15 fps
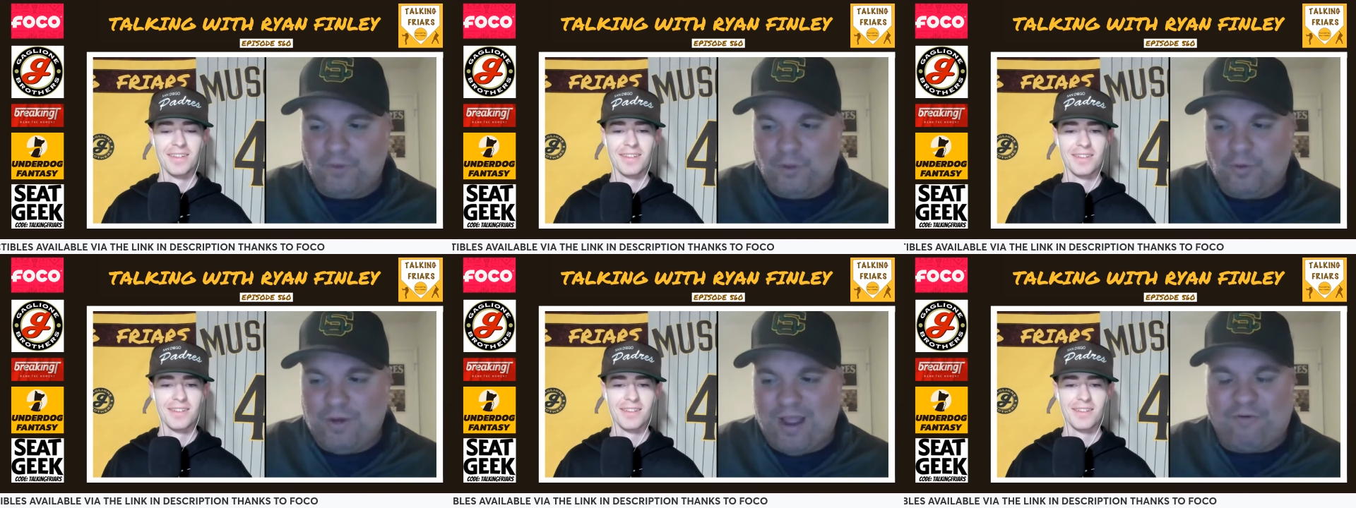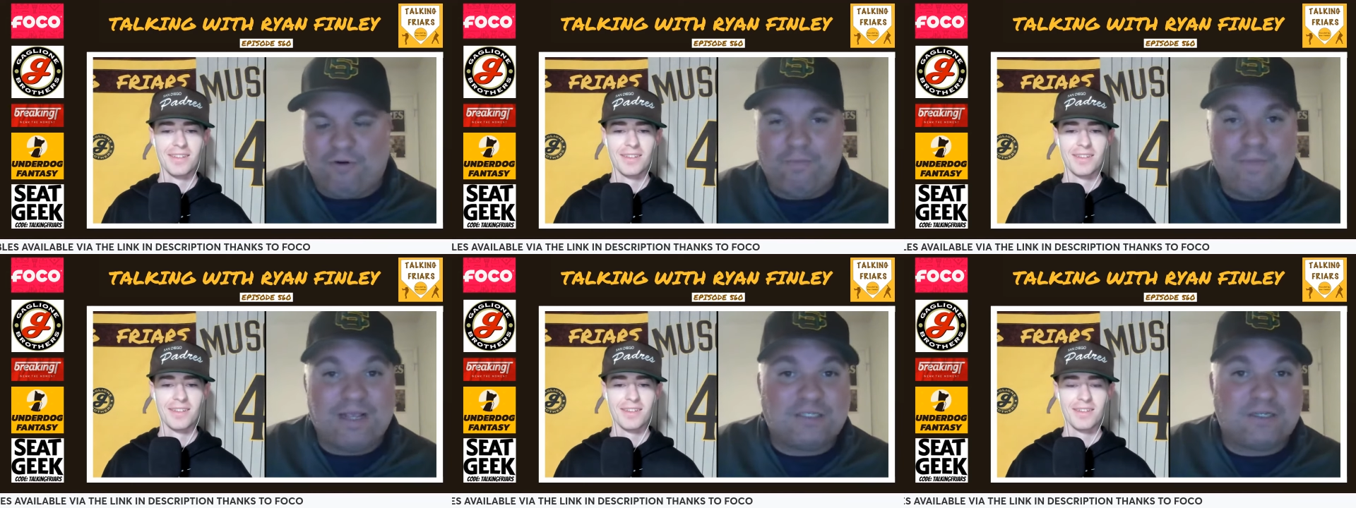Speaker 1: who
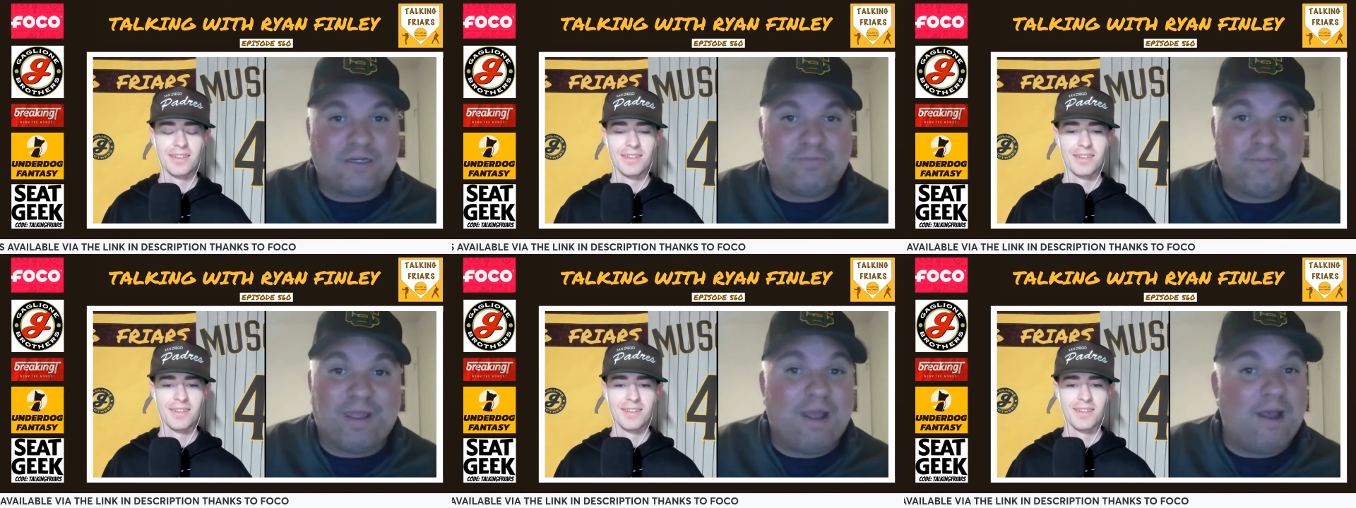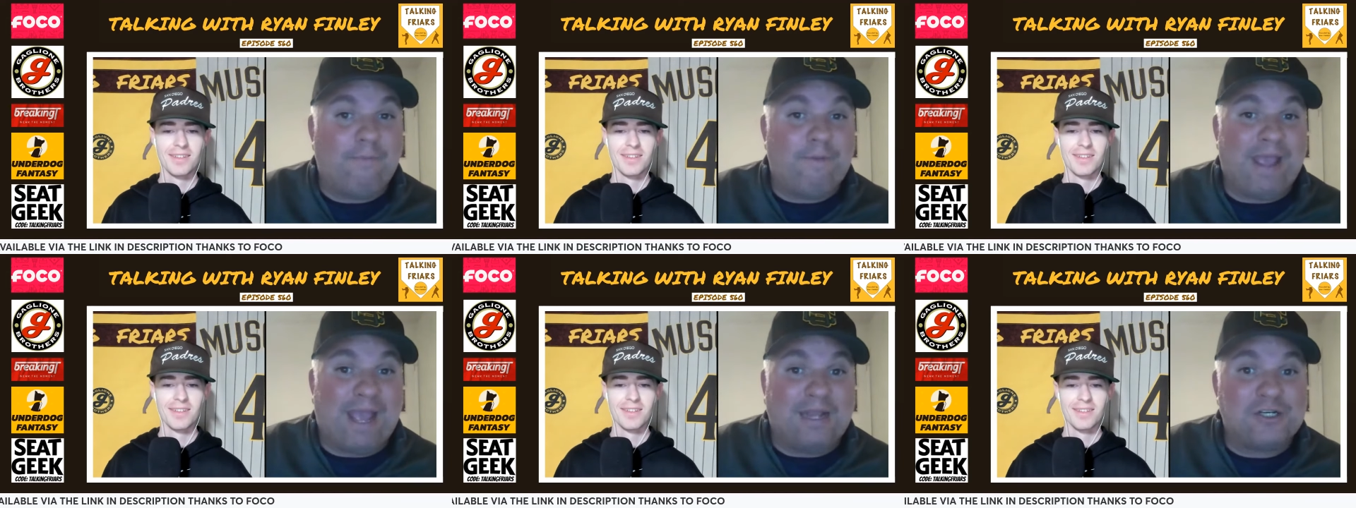never missed a, a
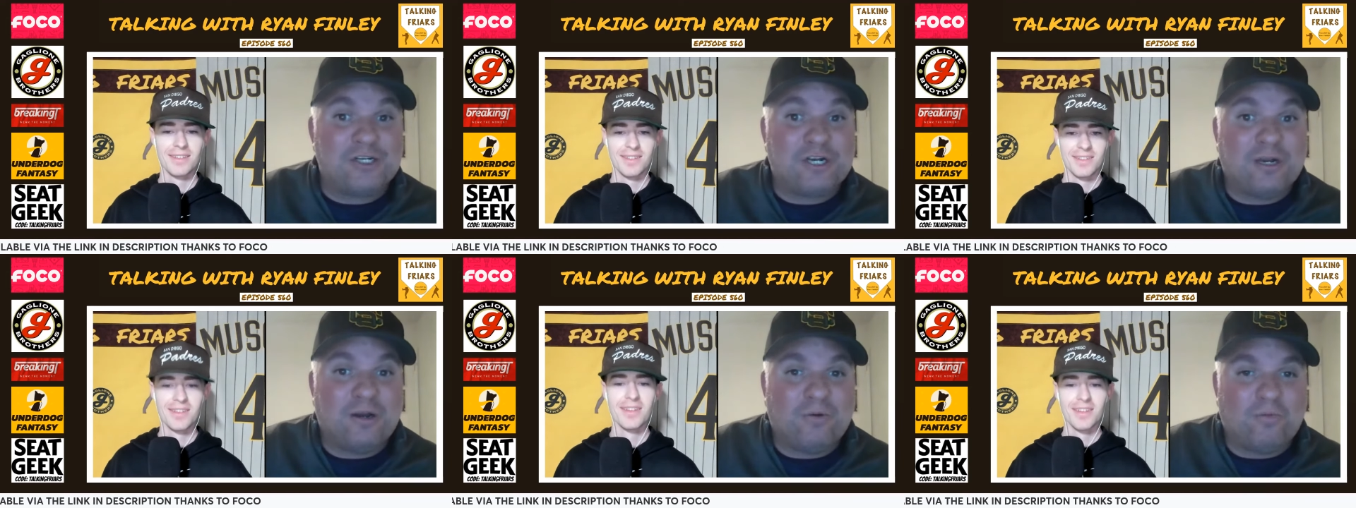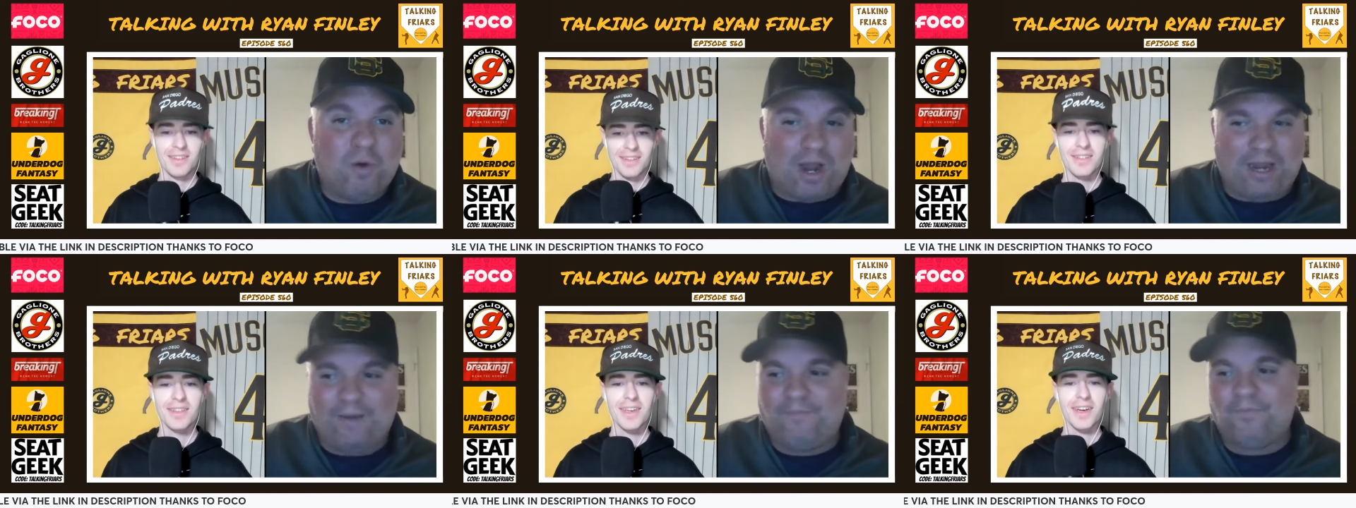pitch
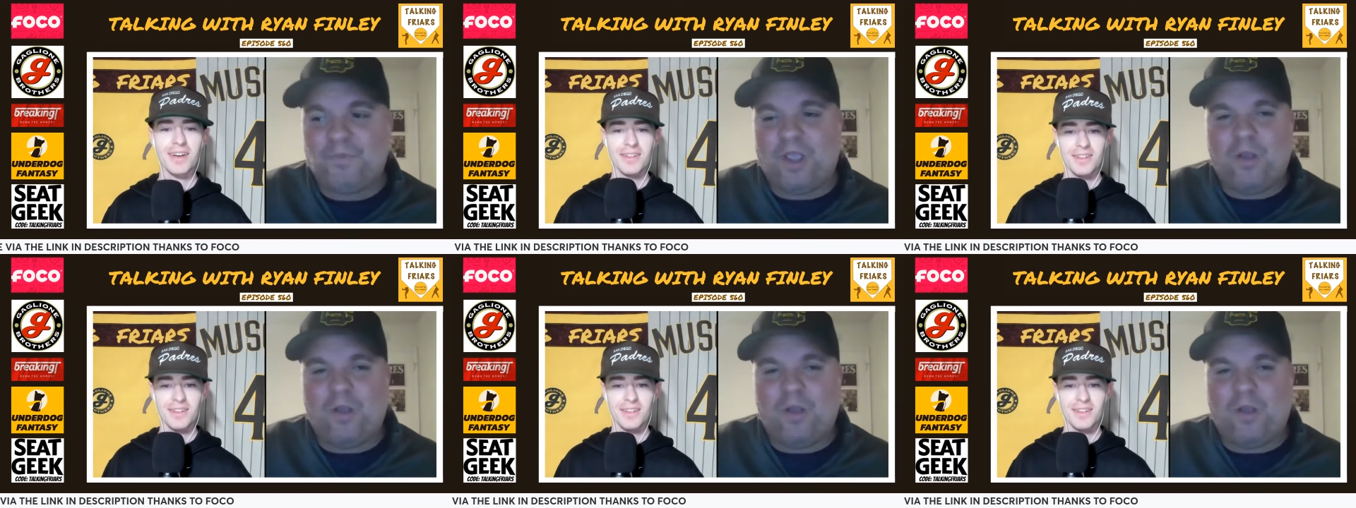right? Yeah.